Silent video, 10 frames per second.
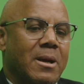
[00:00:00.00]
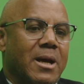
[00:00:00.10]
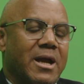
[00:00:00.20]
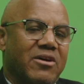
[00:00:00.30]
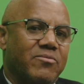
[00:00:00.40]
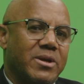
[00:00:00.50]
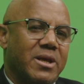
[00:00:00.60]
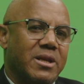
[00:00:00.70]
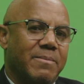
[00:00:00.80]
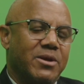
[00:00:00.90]
I have been
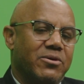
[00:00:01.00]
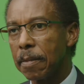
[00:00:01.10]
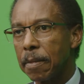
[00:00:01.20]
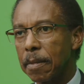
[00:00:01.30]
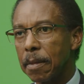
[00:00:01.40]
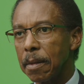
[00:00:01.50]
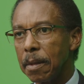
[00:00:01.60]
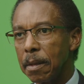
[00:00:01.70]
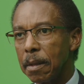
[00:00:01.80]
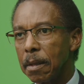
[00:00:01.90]
at the Met Office in St.
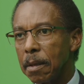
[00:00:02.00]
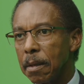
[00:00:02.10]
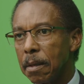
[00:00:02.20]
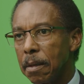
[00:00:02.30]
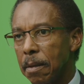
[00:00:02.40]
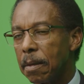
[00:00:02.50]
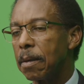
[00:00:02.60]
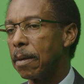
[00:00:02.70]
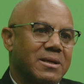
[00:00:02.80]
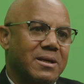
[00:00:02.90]
Martin for 10 years.
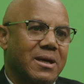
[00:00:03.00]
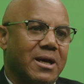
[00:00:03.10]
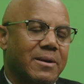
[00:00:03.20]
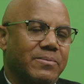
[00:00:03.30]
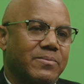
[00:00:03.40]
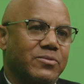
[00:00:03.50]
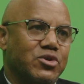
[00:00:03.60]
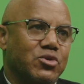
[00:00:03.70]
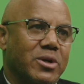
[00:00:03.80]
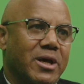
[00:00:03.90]

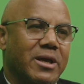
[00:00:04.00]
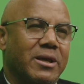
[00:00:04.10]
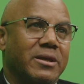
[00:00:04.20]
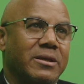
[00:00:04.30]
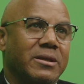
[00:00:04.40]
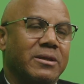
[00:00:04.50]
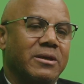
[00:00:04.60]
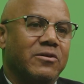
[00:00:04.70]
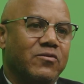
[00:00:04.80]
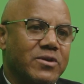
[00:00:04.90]
July
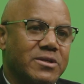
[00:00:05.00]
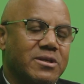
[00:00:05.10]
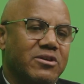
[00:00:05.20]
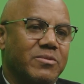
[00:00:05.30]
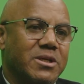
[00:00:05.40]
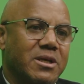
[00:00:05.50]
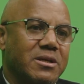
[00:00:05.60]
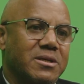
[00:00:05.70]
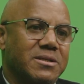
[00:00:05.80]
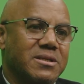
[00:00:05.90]
1st gave me 10
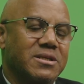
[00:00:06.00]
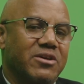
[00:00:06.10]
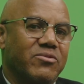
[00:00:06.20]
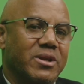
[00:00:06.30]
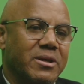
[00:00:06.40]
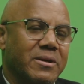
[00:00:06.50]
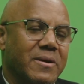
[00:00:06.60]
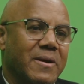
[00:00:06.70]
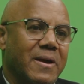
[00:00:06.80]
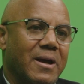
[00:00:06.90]
years since I've been here.
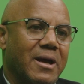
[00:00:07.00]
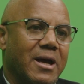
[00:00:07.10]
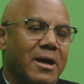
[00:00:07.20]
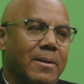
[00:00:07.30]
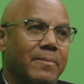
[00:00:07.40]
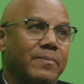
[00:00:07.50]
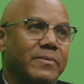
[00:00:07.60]
Okay.